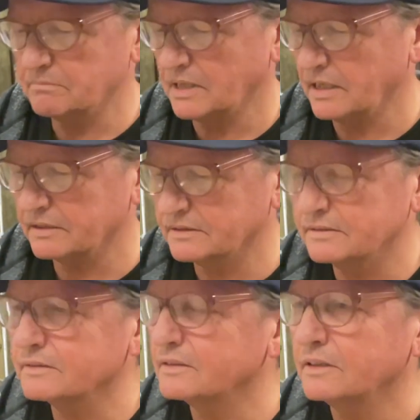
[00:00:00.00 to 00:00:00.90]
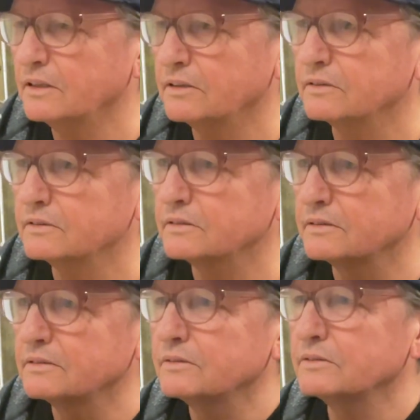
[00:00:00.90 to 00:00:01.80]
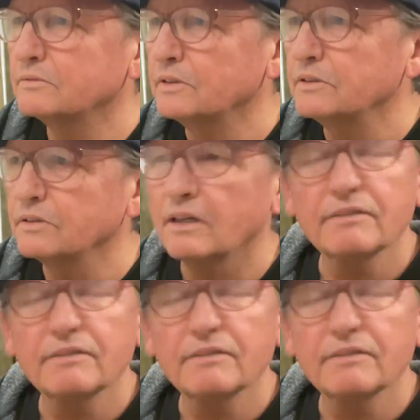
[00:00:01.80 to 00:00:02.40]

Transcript: but you know, when you love